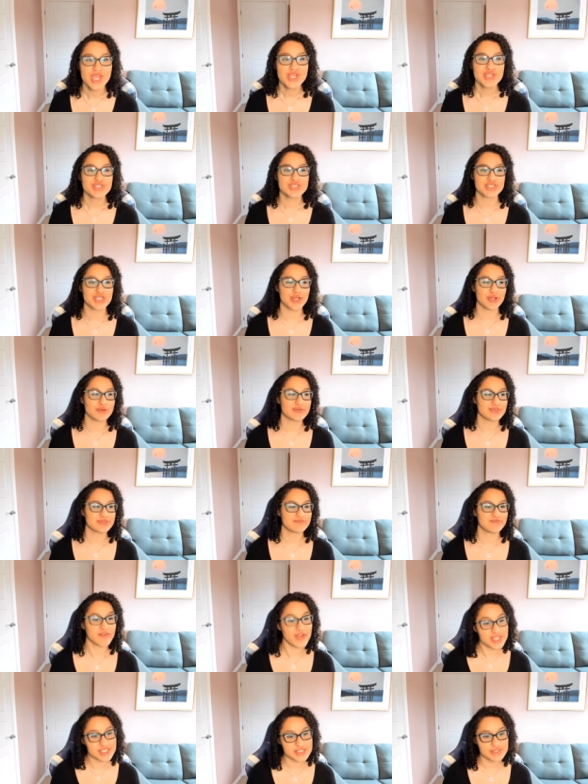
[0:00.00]
So
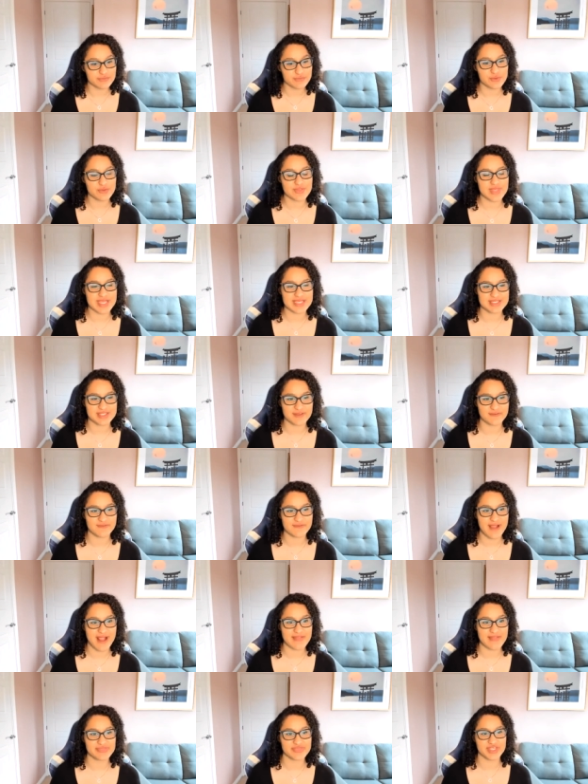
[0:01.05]
first of all, there's the
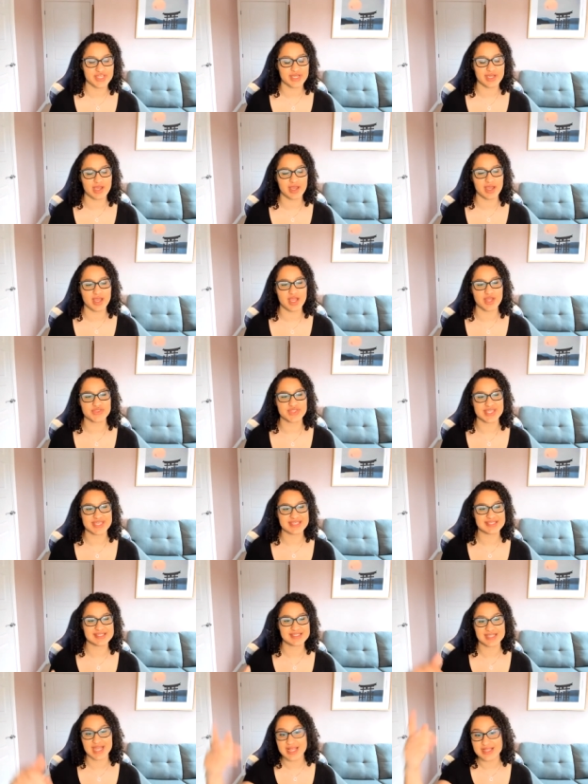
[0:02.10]
fact that uh, the
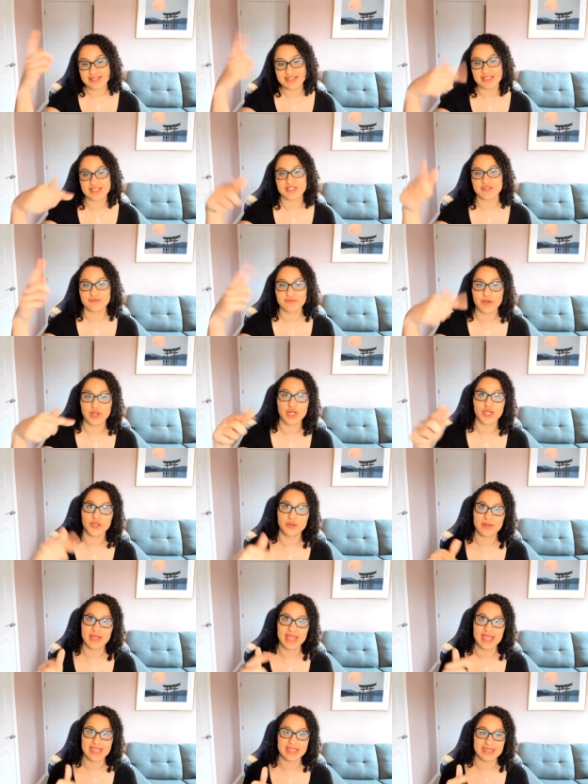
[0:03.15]
stanzas follow
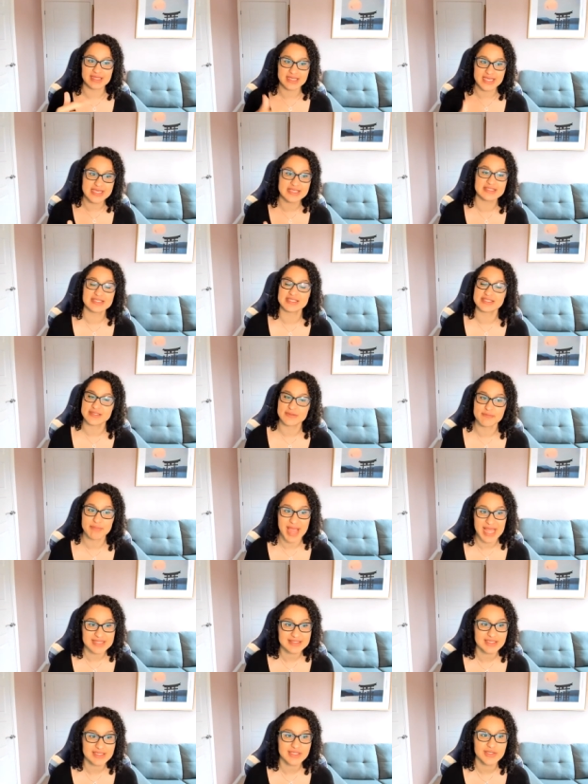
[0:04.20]
a consistent
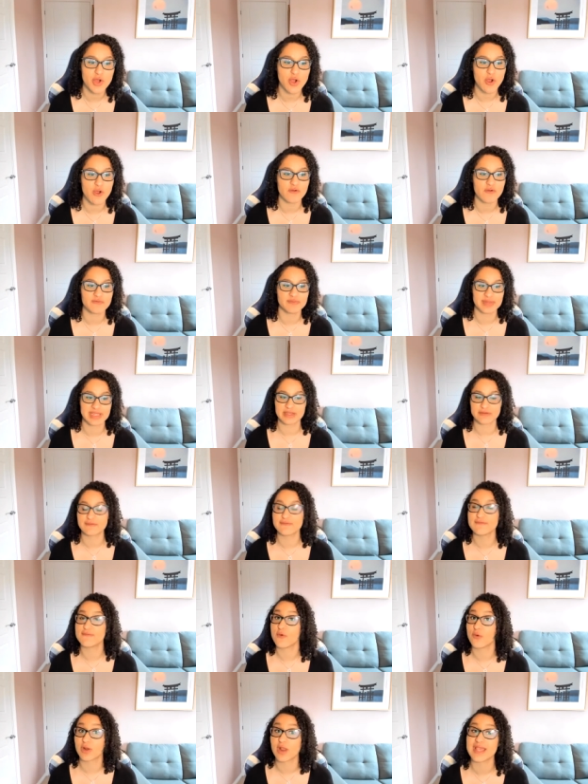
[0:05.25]
pattern of being
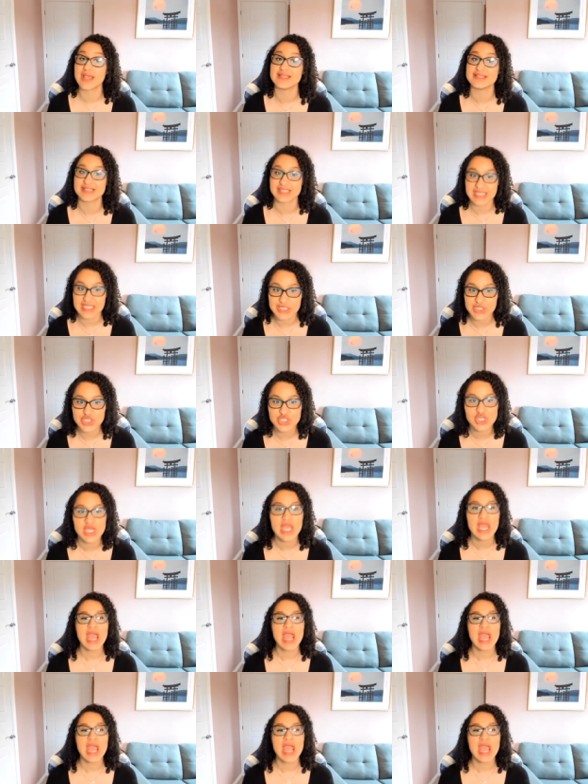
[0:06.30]
four lines each,